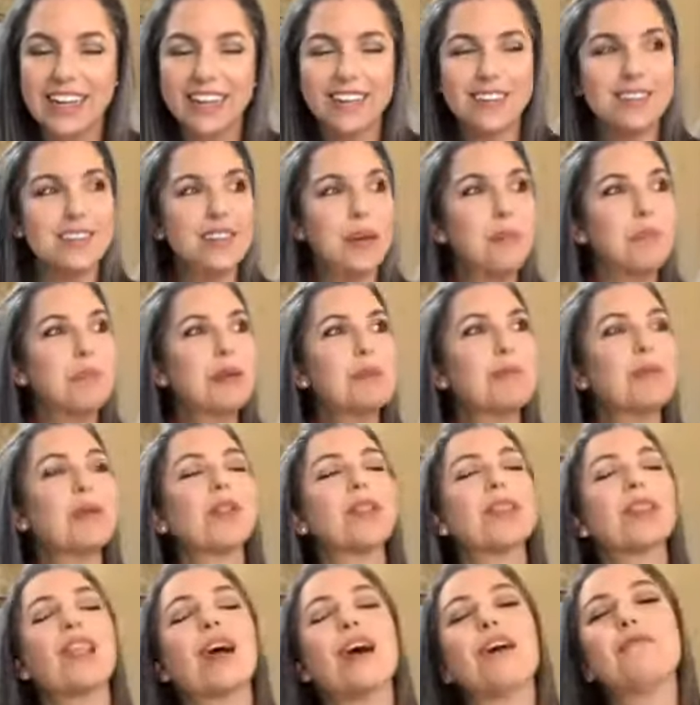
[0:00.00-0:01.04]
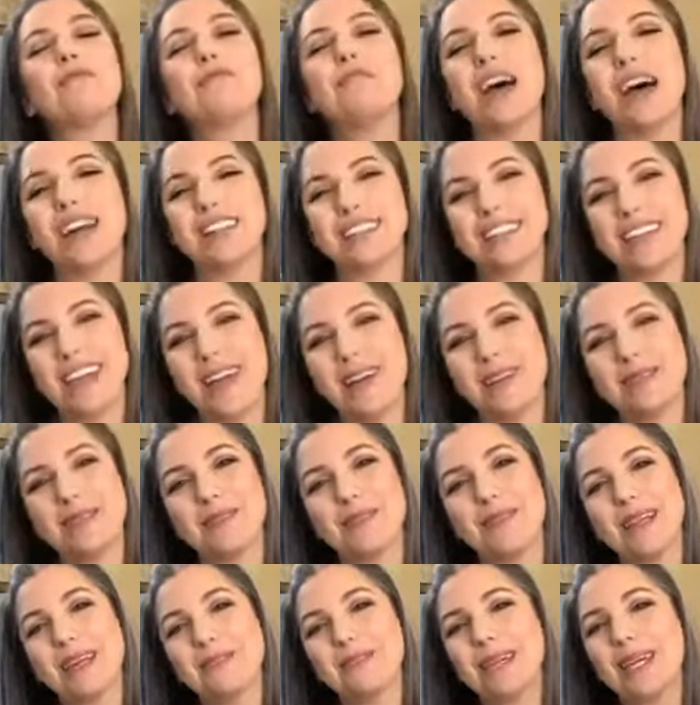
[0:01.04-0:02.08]
Some people love that sound of
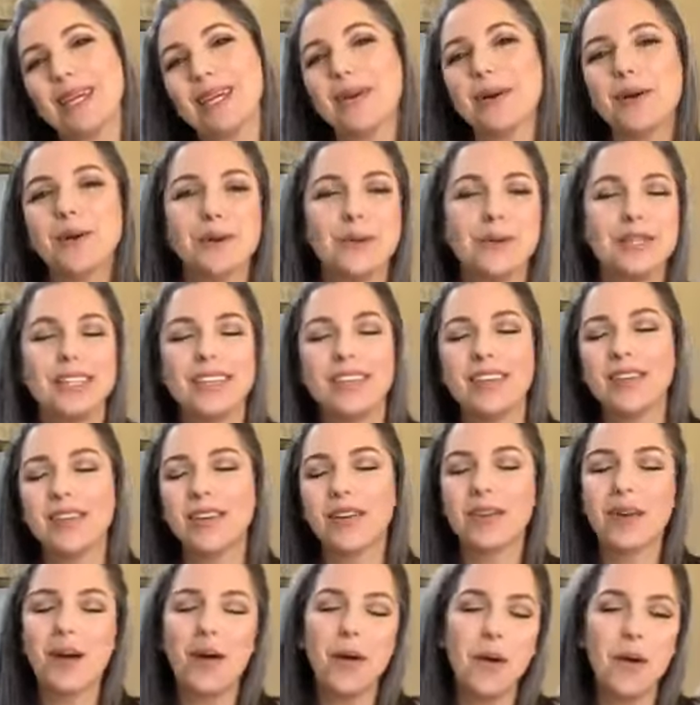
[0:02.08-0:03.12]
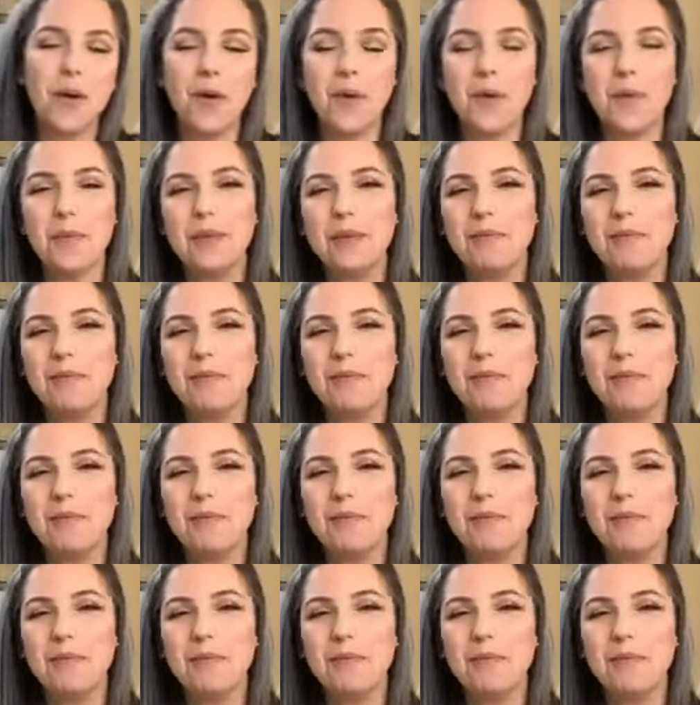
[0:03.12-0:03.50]
like being cozy in their home,